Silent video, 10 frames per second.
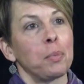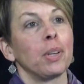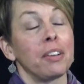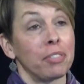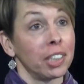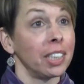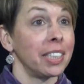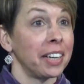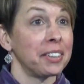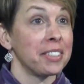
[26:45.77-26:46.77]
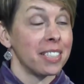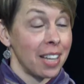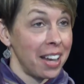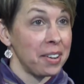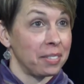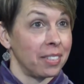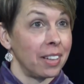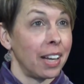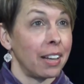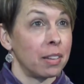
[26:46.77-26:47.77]
Well, I've really narrowed it down.
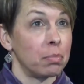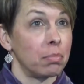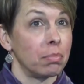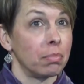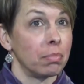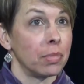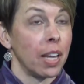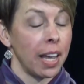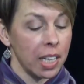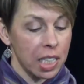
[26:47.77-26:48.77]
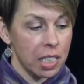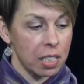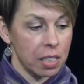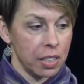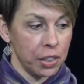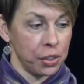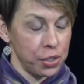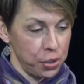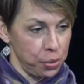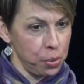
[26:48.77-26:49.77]
Um, heading into year
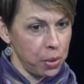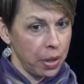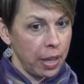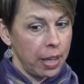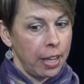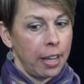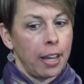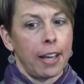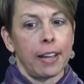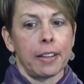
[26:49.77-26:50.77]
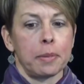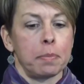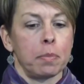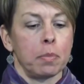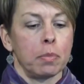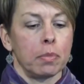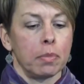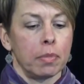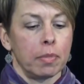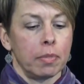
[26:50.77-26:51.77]
two um,
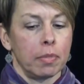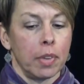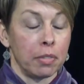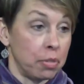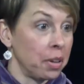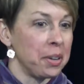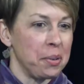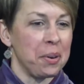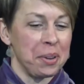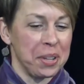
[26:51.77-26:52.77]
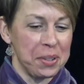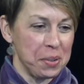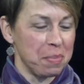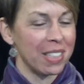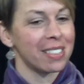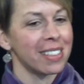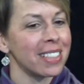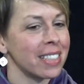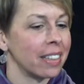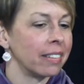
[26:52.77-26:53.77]
of uh, owning a new
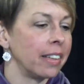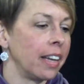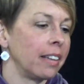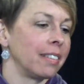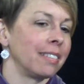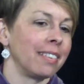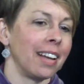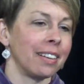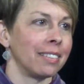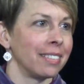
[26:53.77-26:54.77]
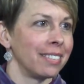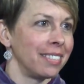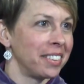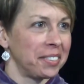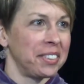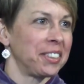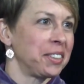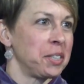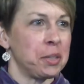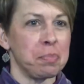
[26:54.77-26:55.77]
business, and and and you know
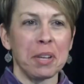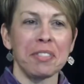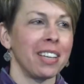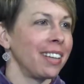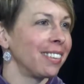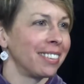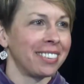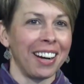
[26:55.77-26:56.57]
you're you're pivoting and